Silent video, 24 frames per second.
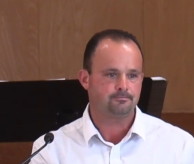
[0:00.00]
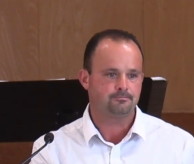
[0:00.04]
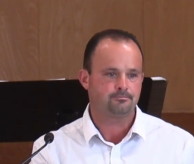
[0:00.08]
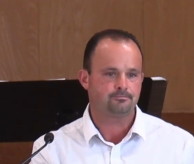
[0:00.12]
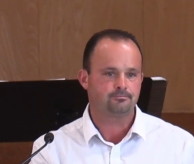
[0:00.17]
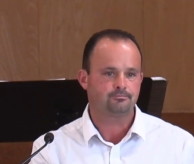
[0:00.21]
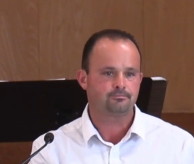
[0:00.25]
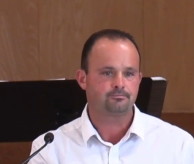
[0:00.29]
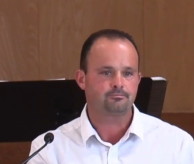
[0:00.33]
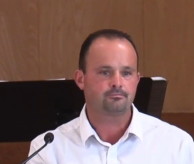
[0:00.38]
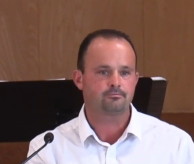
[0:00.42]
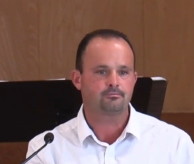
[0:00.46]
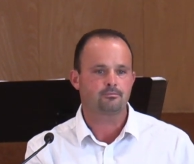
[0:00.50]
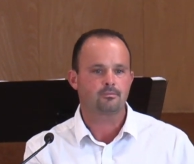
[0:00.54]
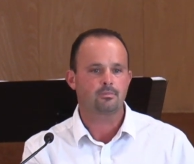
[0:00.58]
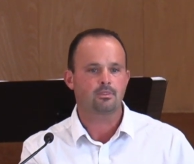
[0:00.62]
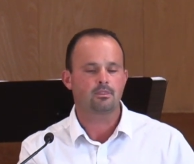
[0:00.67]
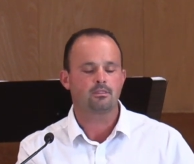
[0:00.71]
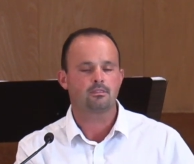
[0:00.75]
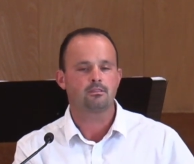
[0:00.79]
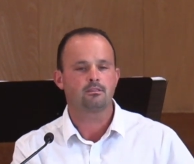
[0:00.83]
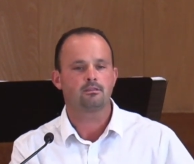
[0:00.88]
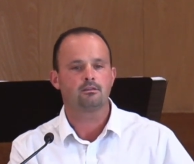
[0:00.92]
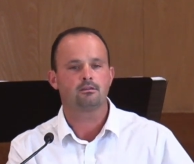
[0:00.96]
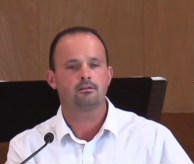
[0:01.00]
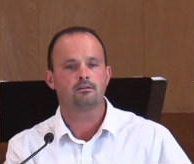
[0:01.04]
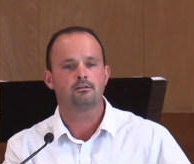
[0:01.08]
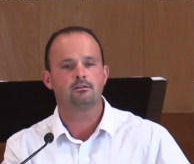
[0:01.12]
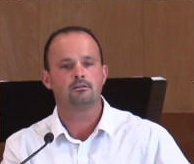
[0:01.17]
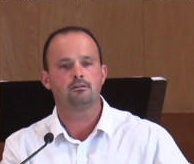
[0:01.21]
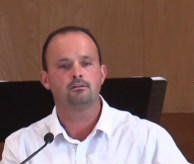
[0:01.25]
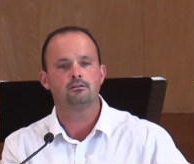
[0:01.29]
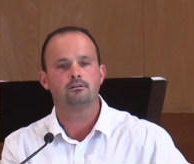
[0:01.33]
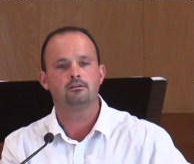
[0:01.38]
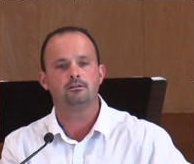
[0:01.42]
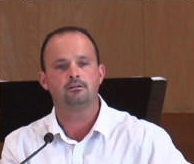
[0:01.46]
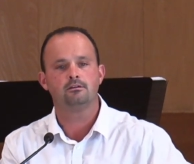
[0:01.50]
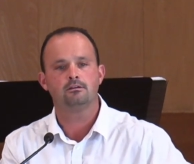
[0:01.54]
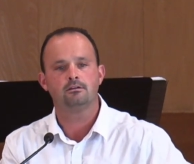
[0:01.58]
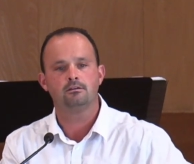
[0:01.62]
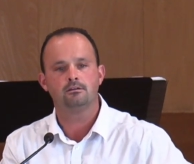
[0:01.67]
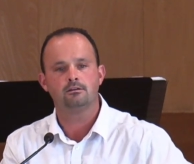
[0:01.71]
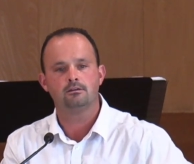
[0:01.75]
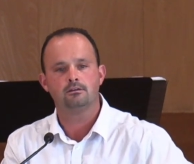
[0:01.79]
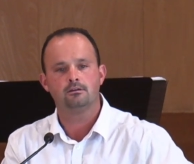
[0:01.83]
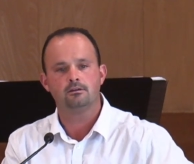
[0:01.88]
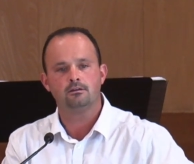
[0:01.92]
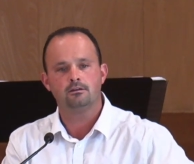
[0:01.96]

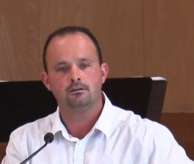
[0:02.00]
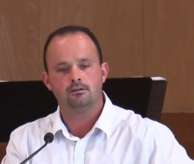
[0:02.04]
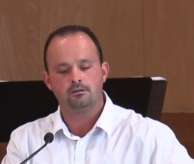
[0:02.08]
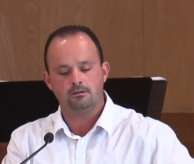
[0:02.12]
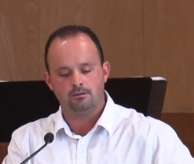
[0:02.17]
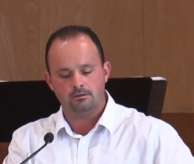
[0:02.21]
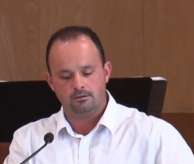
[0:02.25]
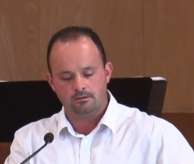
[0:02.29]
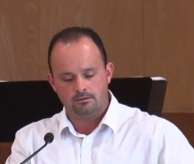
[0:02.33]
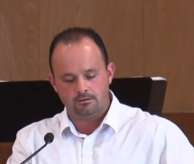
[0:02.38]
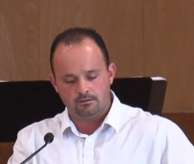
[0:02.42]
(no one is talking)